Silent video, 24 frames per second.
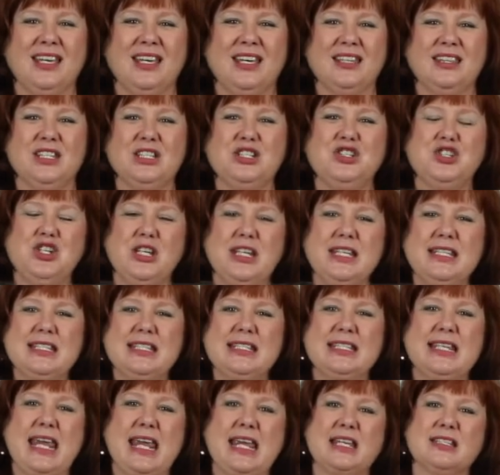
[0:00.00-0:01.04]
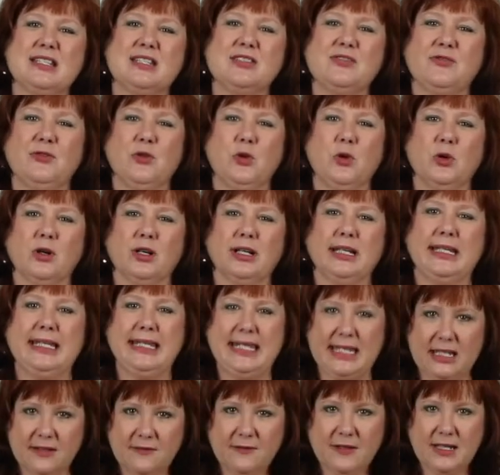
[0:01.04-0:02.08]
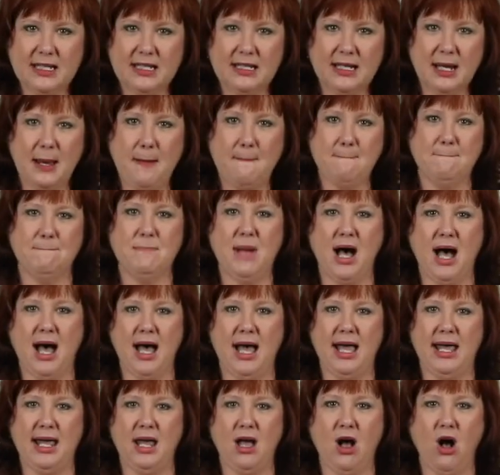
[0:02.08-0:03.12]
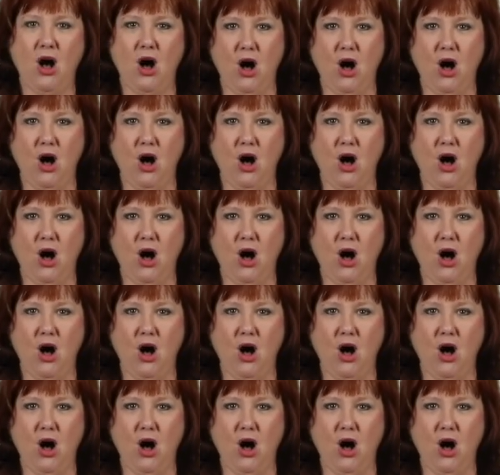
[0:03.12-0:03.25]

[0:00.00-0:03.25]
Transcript: The G stands for give it my